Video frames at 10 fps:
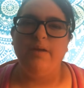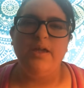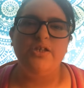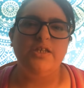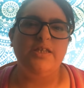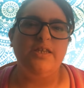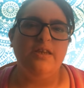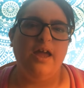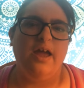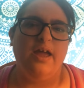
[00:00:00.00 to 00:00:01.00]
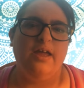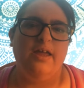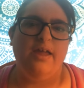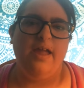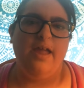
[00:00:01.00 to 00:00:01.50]
way, just not
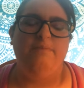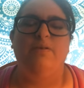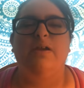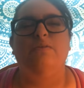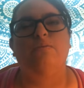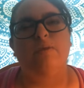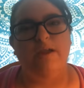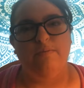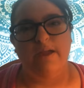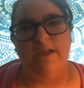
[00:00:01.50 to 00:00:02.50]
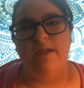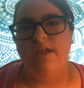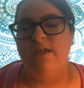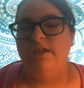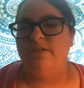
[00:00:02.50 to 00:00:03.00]
a very great way.
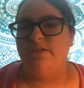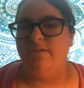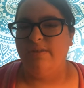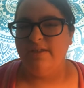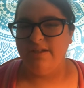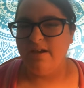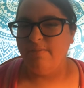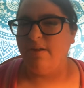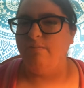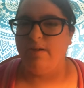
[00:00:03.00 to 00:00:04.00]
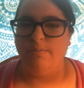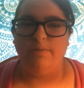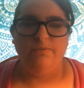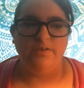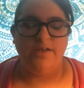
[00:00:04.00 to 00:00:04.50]
So that's kind of my ramble
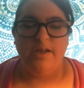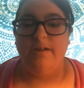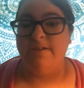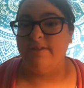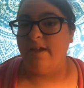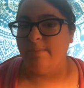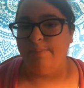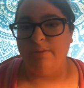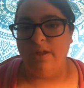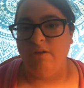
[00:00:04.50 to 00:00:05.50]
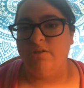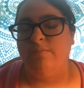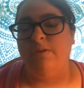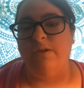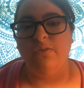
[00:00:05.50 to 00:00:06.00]
for today. You guys can comment below, tell me
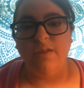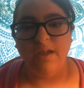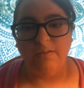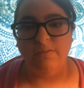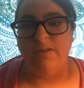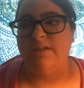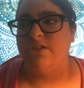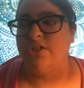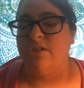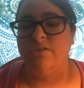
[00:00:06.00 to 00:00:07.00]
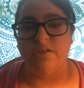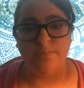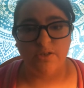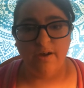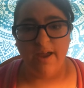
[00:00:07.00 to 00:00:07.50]
what you think. If you like this channel,
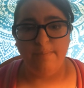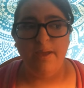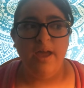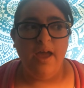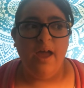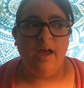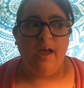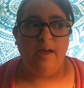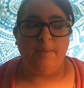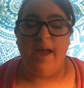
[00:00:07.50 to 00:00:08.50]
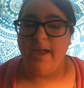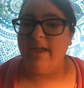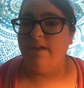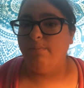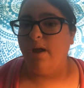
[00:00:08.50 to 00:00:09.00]
subscribe. Um, I
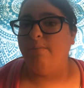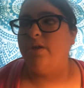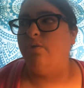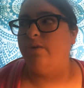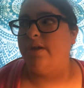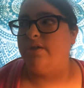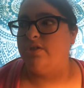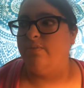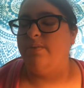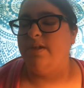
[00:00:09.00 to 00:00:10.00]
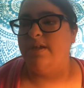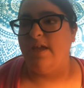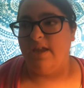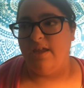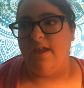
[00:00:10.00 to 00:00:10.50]
am probably going to be
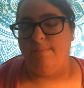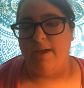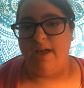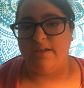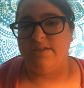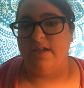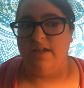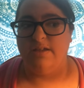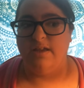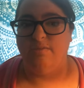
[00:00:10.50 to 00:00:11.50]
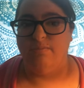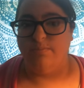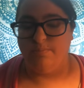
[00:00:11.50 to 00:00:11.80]
getting a box and then